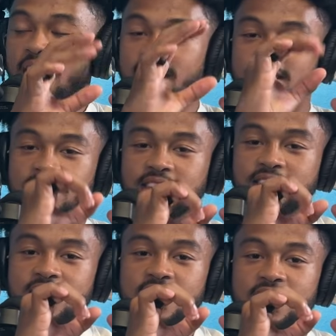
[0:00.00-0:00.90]
And then this
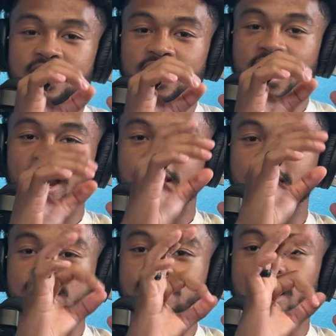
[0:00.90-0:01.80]
is E. And I
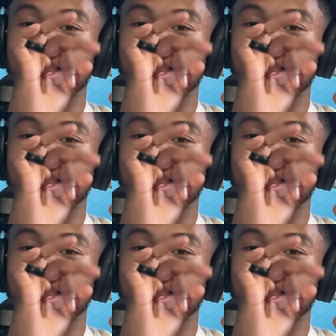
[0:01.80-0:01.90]
think this is